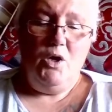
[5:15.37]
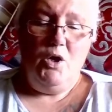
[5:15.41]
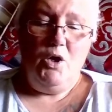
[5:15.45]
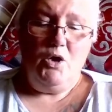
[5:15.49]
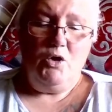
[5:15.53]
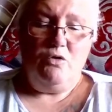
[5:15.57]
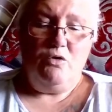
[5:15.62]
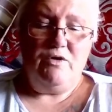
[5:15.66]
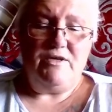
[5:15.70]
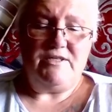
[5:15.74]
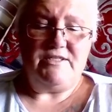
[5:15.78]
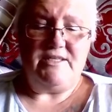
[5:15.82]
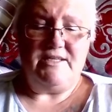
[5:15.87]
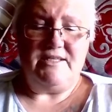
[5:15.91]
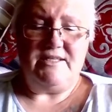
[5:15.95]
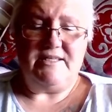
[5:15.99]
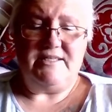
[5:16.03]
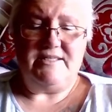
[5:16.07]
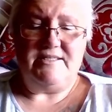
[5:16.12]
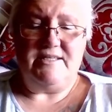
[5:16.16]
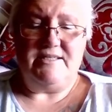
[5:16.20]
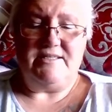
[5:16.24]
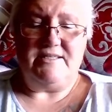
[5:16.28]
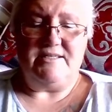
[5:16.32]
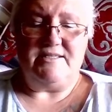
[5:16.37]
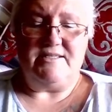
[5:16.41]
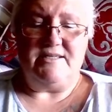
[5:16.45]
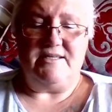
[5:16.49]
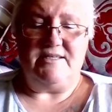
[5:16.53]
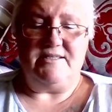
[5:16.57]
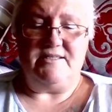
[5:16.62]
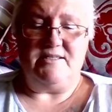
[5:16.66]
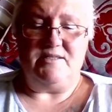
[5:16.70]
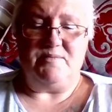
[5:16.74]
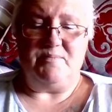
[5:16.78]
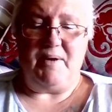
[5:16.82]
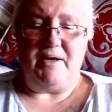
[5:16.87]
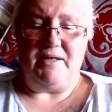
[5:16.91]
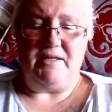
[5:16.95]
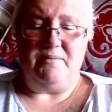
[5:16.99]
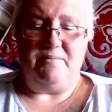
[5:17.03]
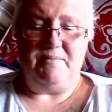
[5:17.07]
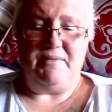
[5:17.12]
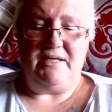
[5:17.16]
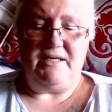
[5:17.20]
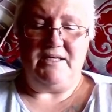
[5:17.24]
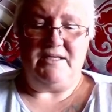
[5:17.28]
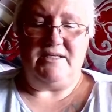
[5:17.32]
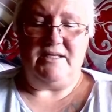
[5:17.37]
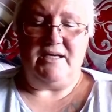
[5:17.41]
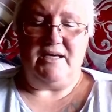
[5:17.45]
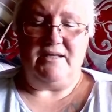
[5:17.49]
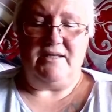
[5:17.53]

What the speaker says: Christened the Scissor Sisters by the media,